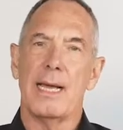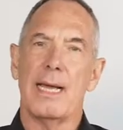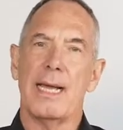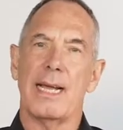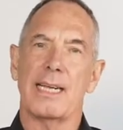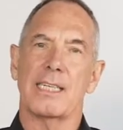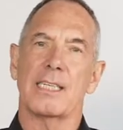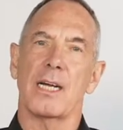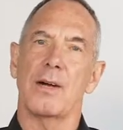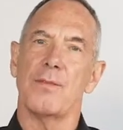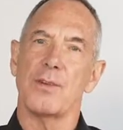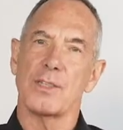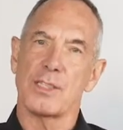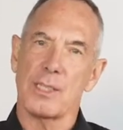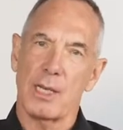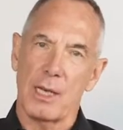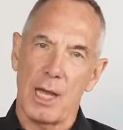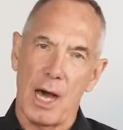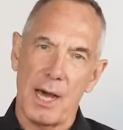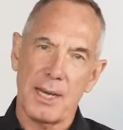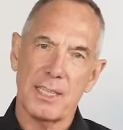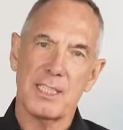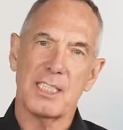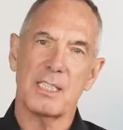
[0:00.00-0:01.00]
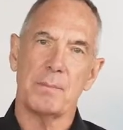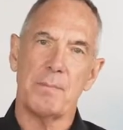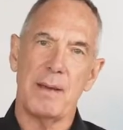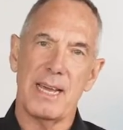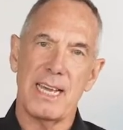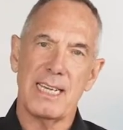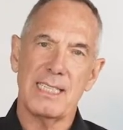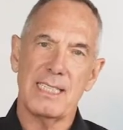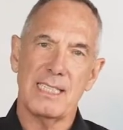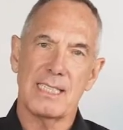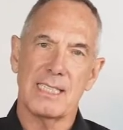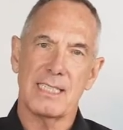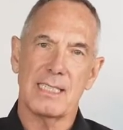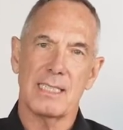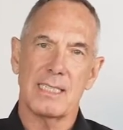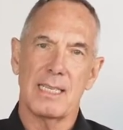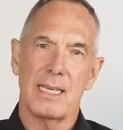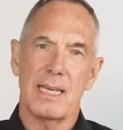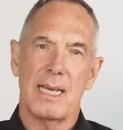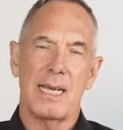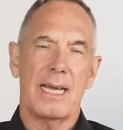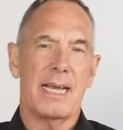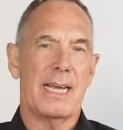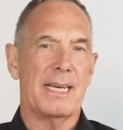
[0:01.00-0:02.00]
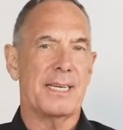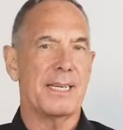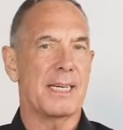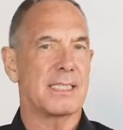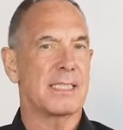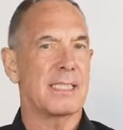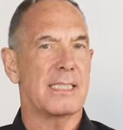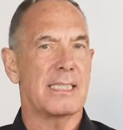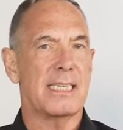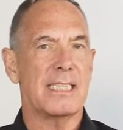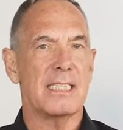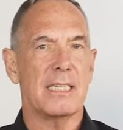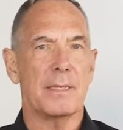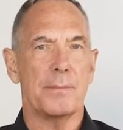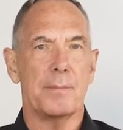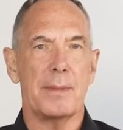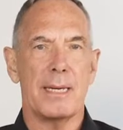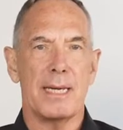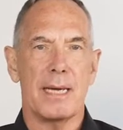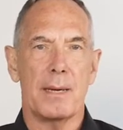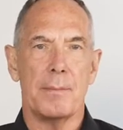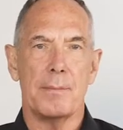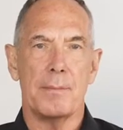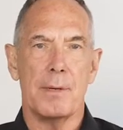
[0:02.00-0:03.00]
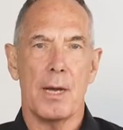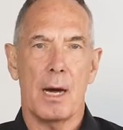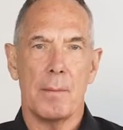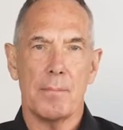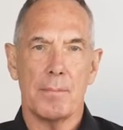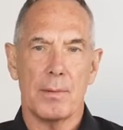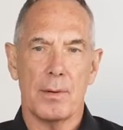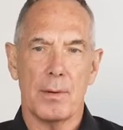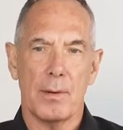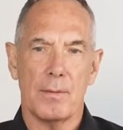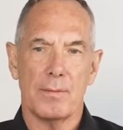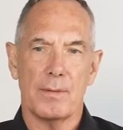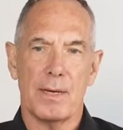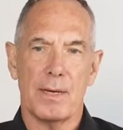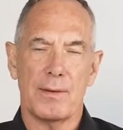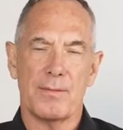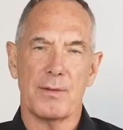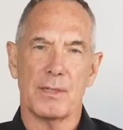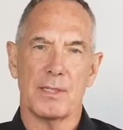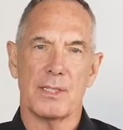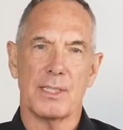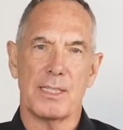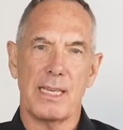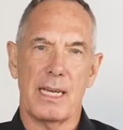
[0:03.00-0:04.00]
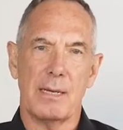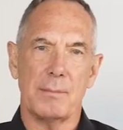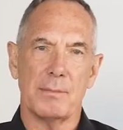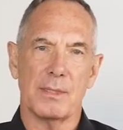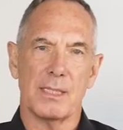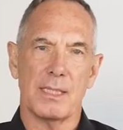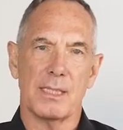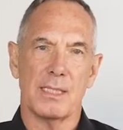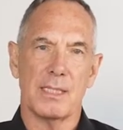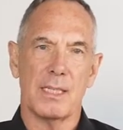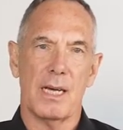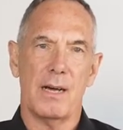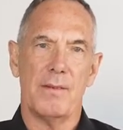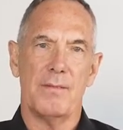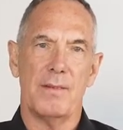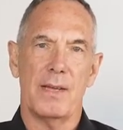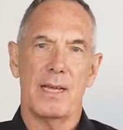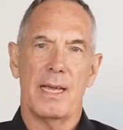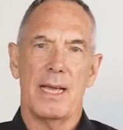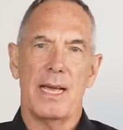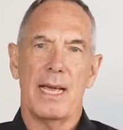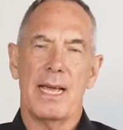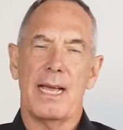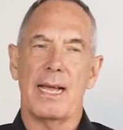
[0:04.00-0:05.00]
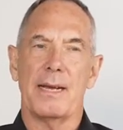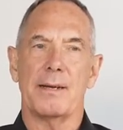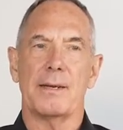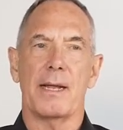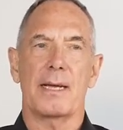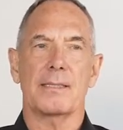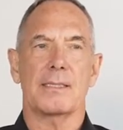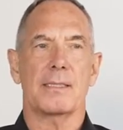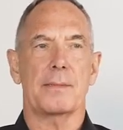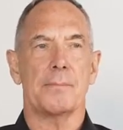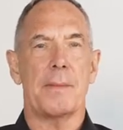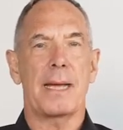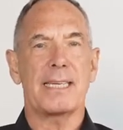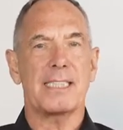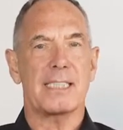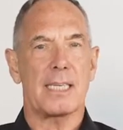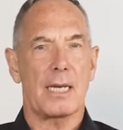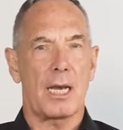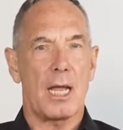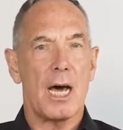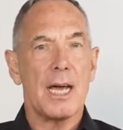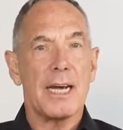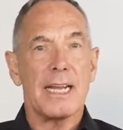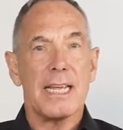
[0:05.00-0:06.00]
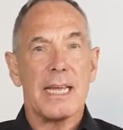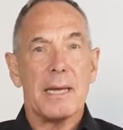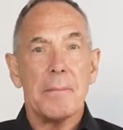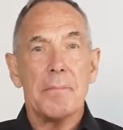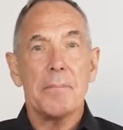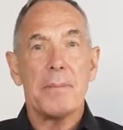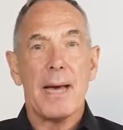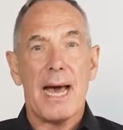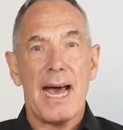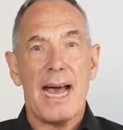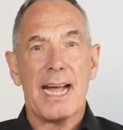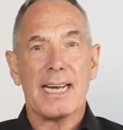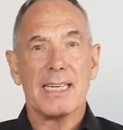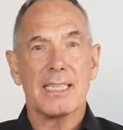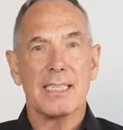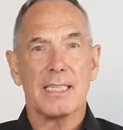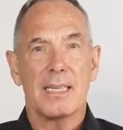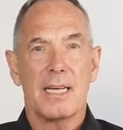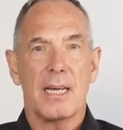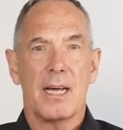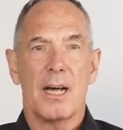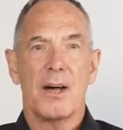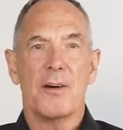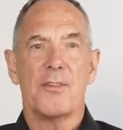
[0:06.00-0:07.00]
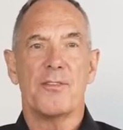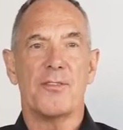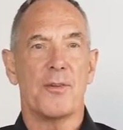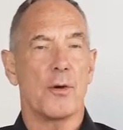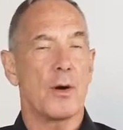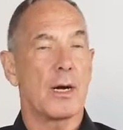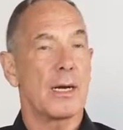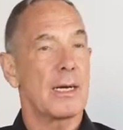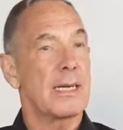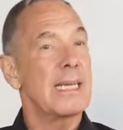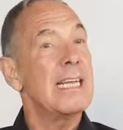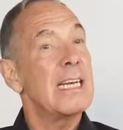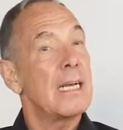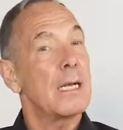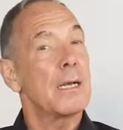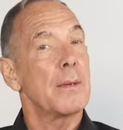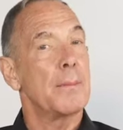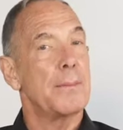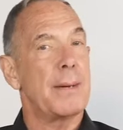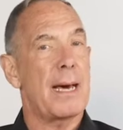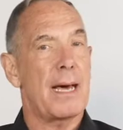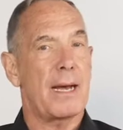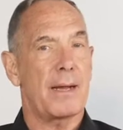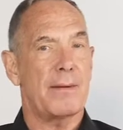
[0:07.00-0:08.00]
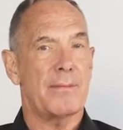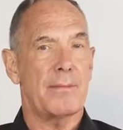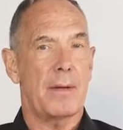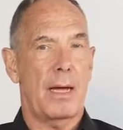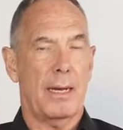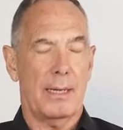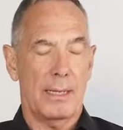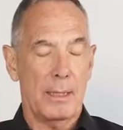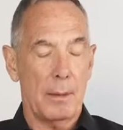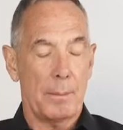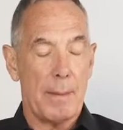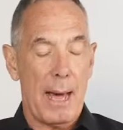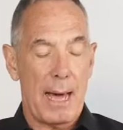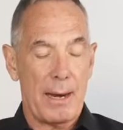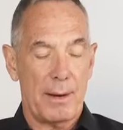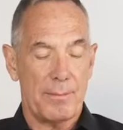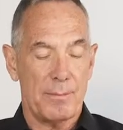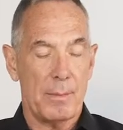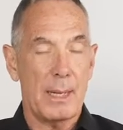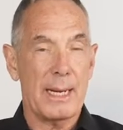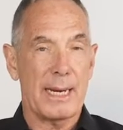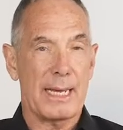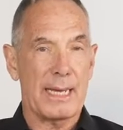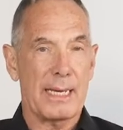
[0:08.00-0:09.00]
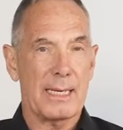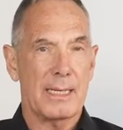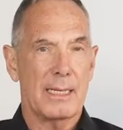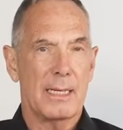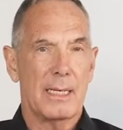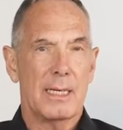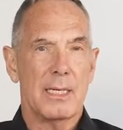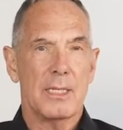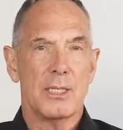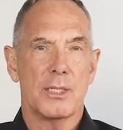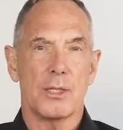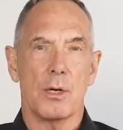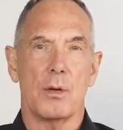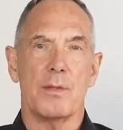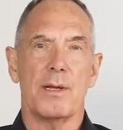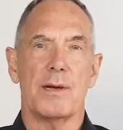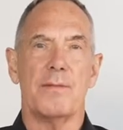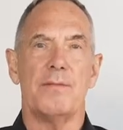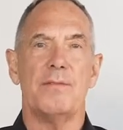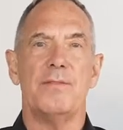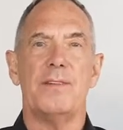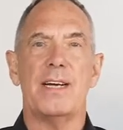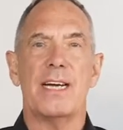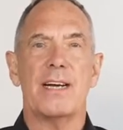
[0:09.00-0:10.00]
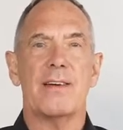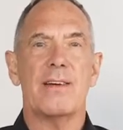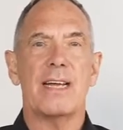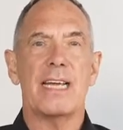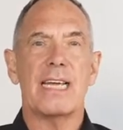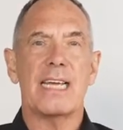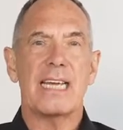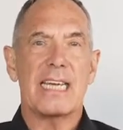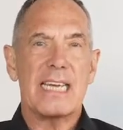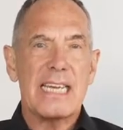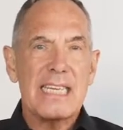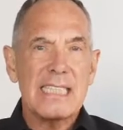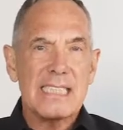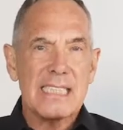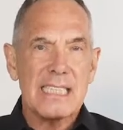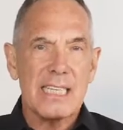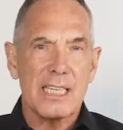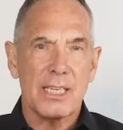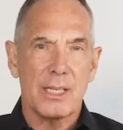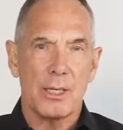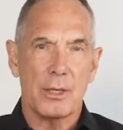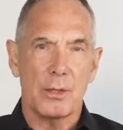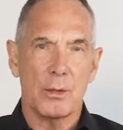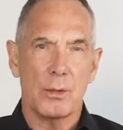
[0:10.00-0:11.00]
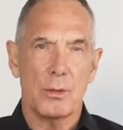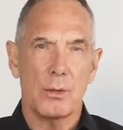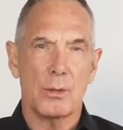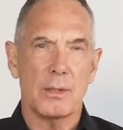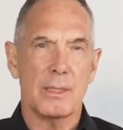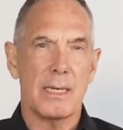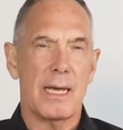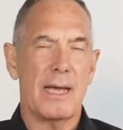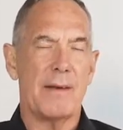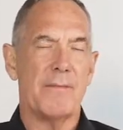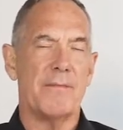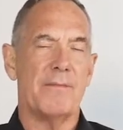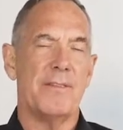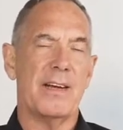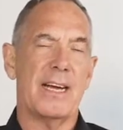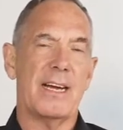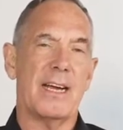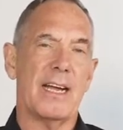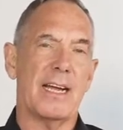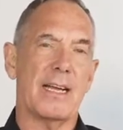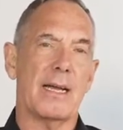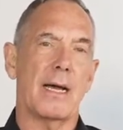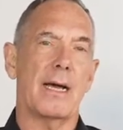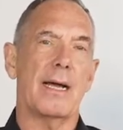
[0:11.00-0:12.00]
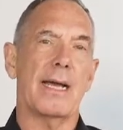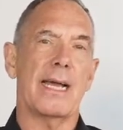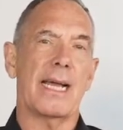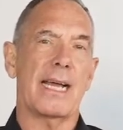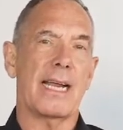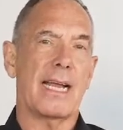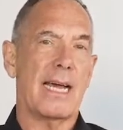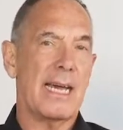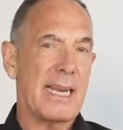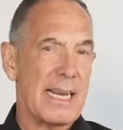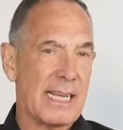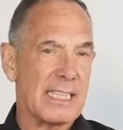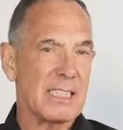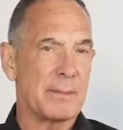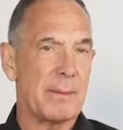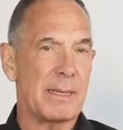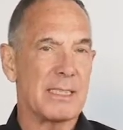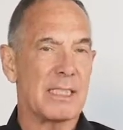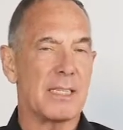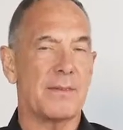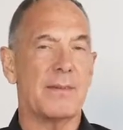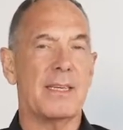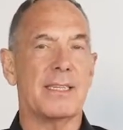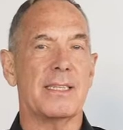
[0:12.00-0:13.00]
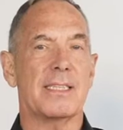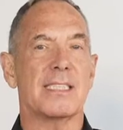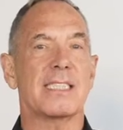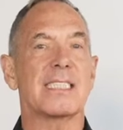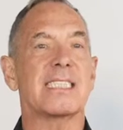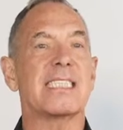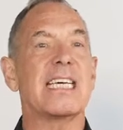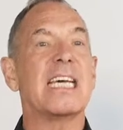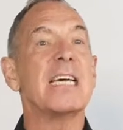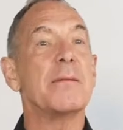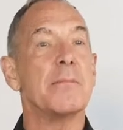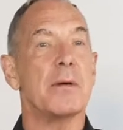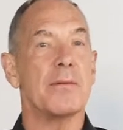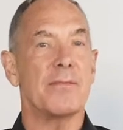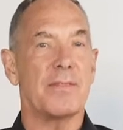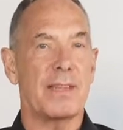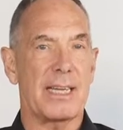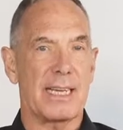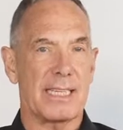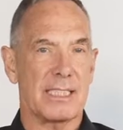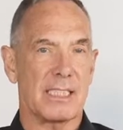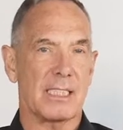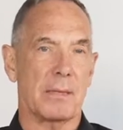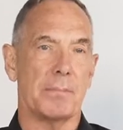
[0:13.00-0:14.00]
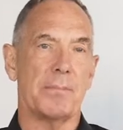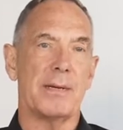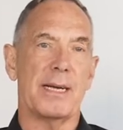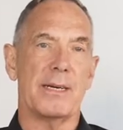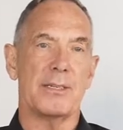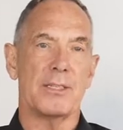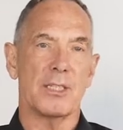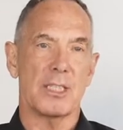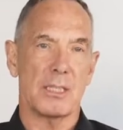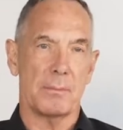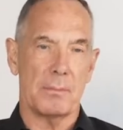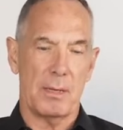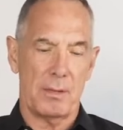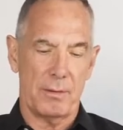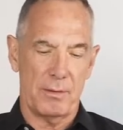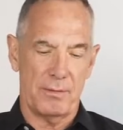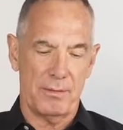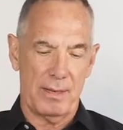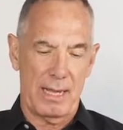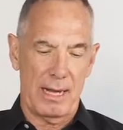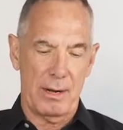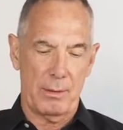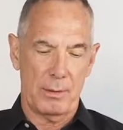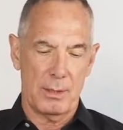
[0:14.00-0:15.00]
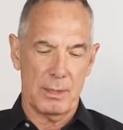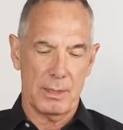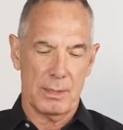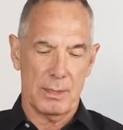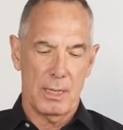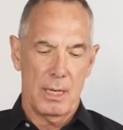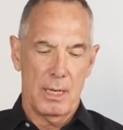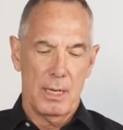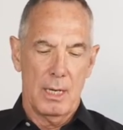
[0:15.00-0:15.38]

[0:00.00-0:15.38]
It covers a lot of space. It doesn't need to be a number of different stems and stuff. It just makes a lot of impact for a little amount of money. So they're very easy to use and very inexpensive in the scheme of things compared to some other flowers.